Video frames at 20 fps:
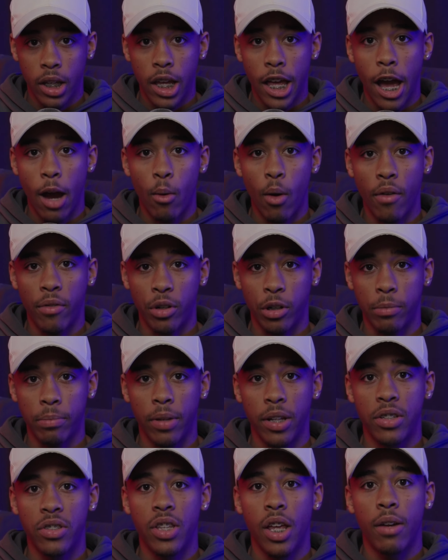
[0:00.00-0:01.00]
However,
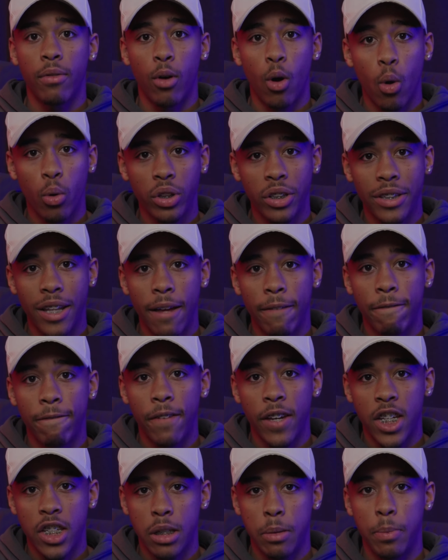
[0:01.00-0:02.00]
instead of holding that
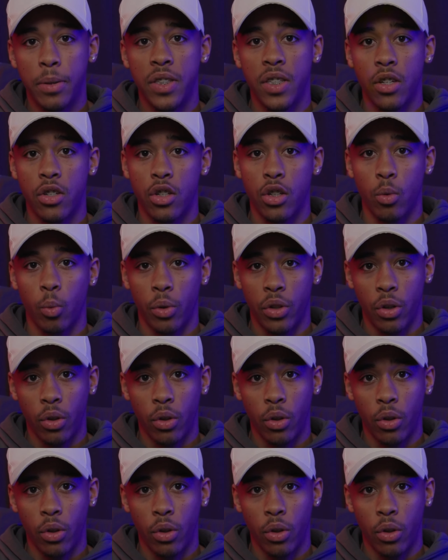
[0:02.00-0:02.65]
fixed position with